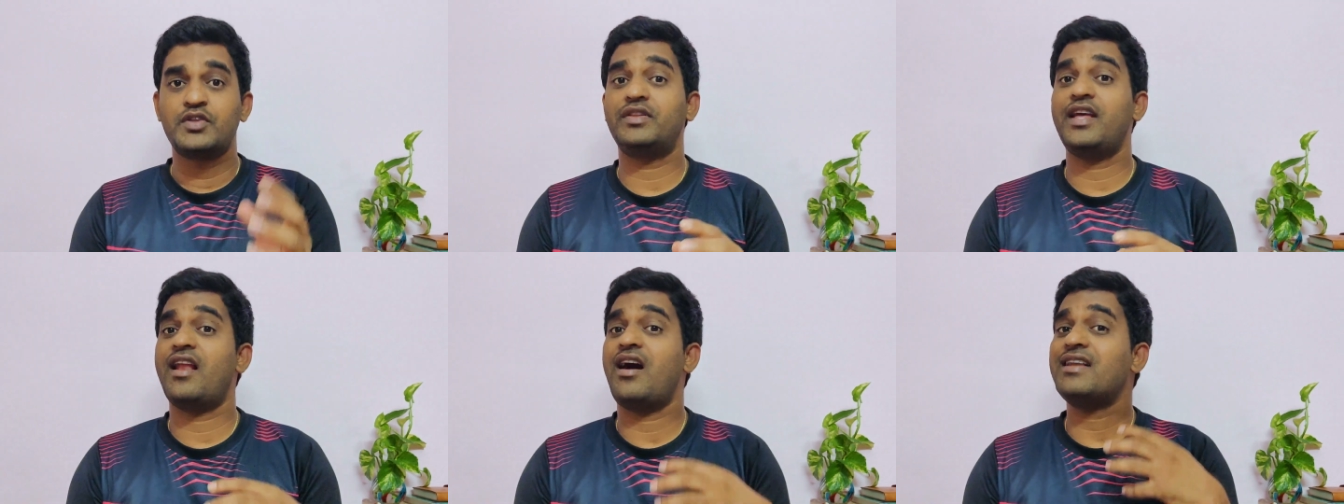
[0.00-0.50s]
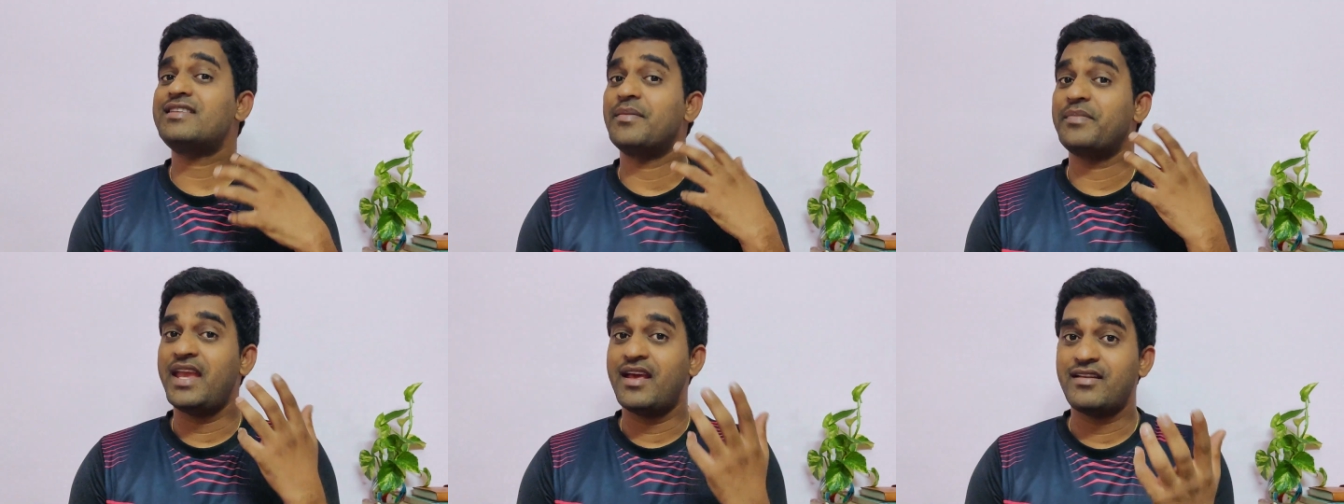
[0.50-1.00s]
So there are
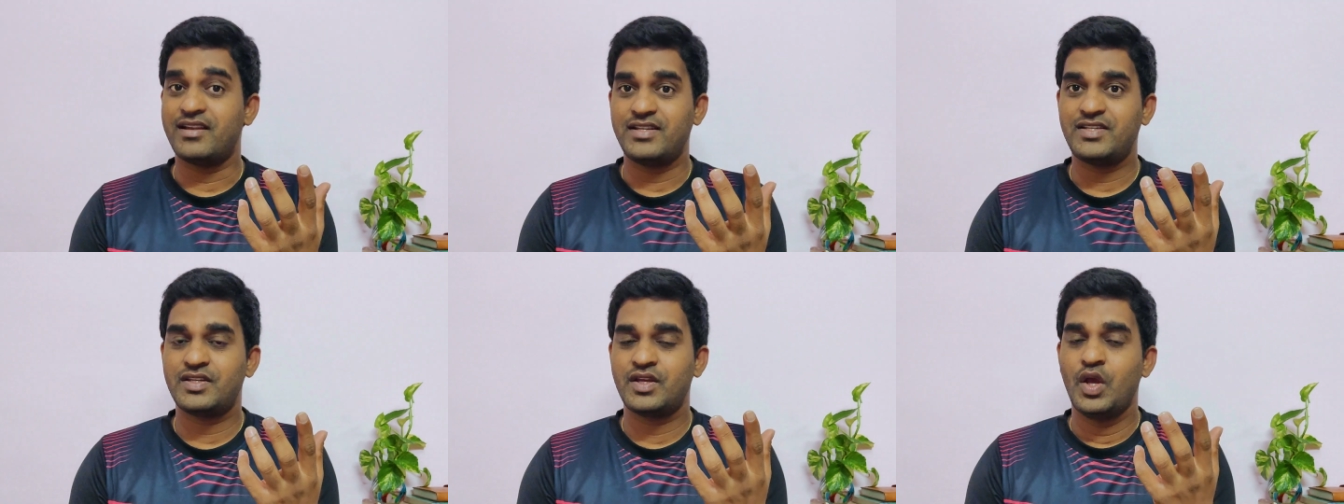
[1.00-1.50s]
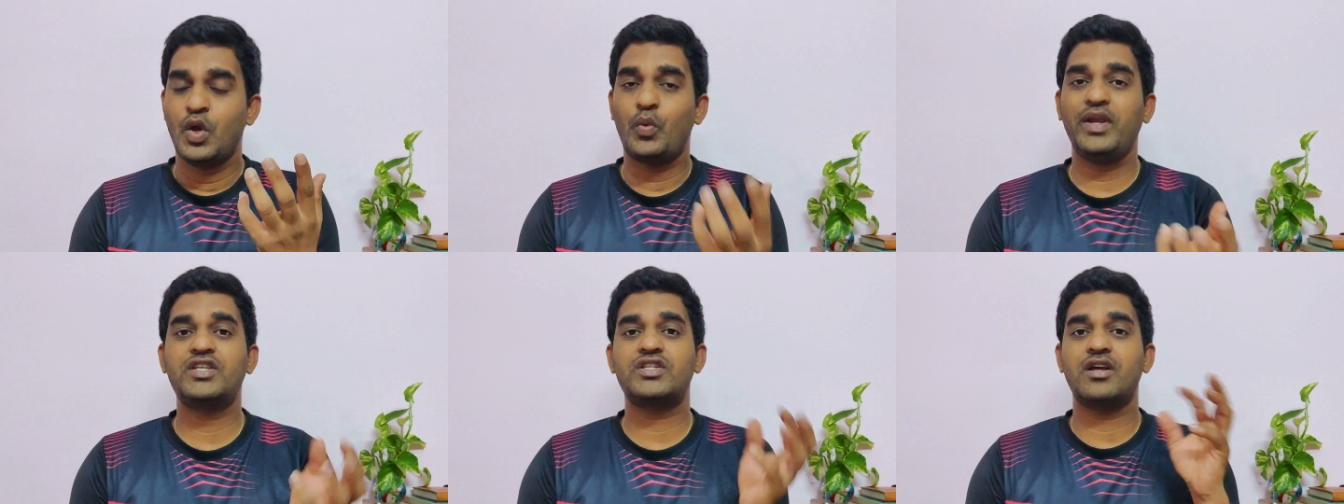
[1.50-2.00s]
some errors
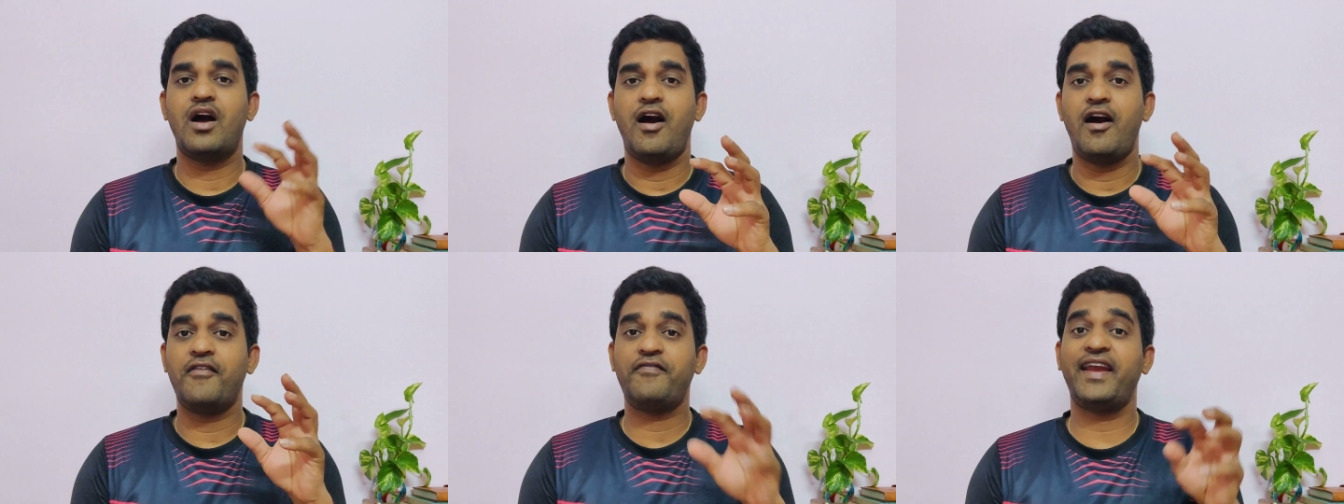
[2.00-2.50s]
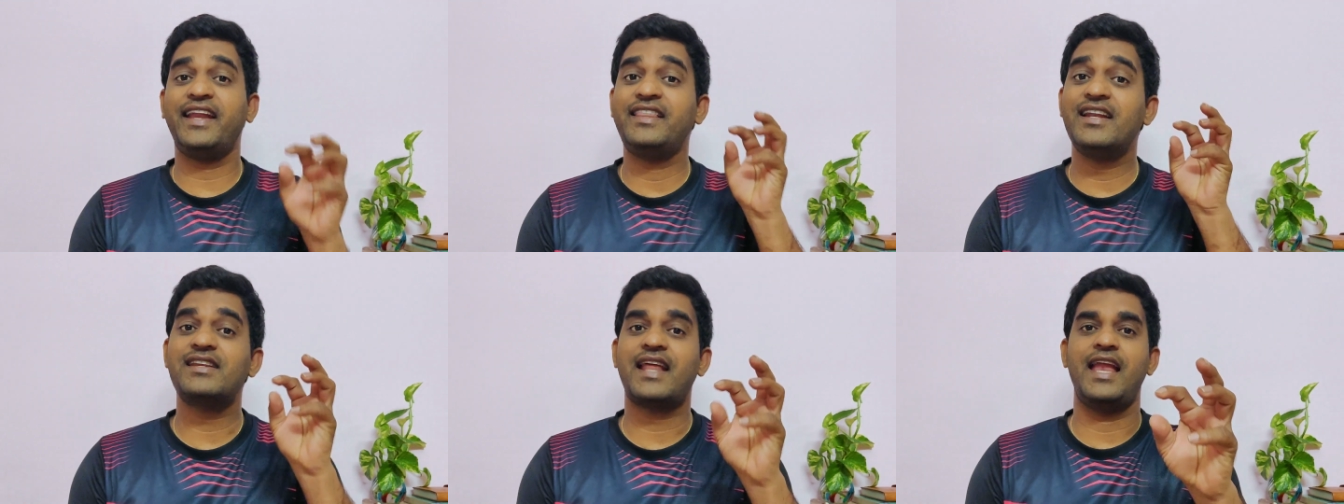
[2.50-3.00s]
which
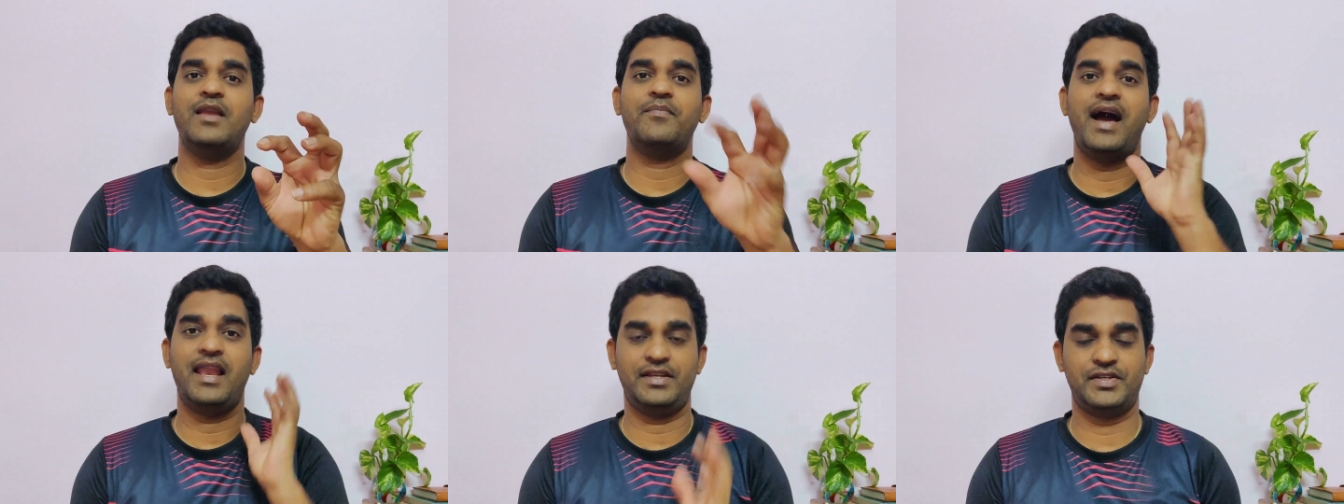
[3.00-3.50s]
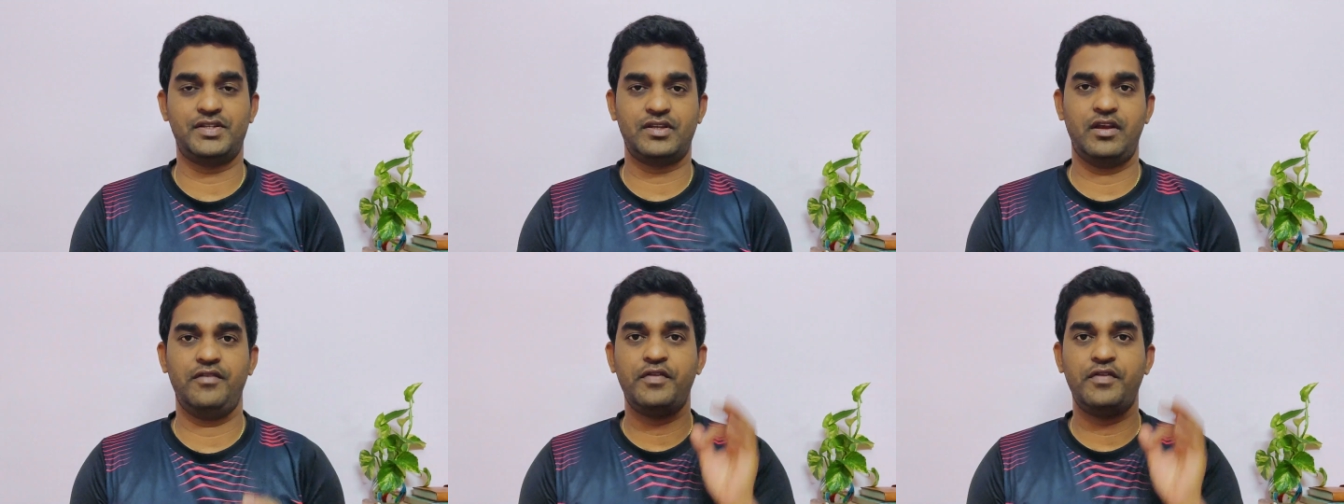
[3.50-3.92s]
affect the trial balance.